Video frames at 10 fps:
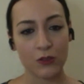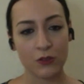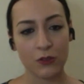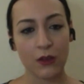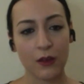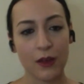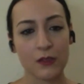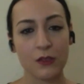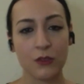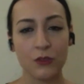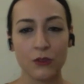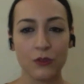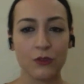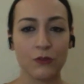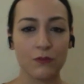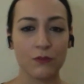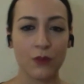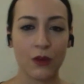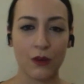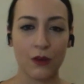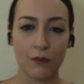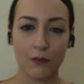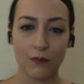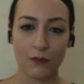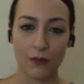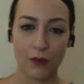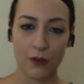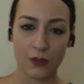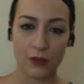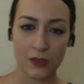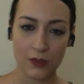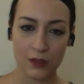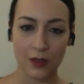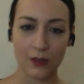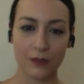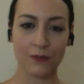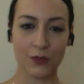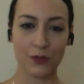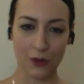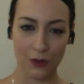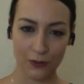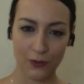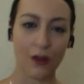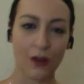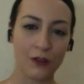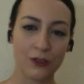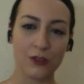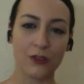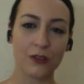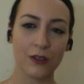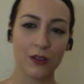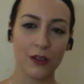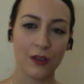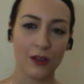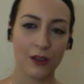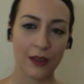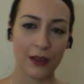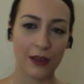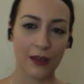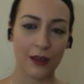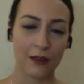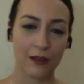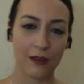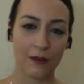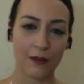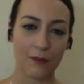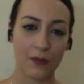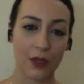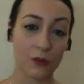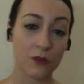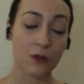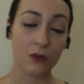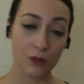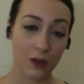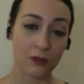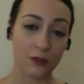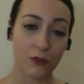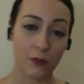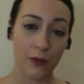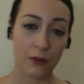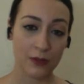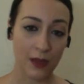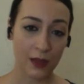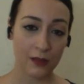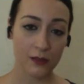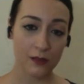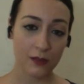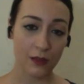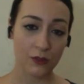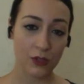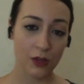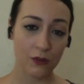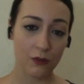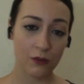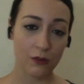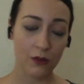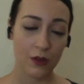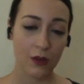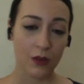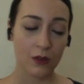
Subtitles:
Austria has a good artistic sort of culture and also good culture about dance in general.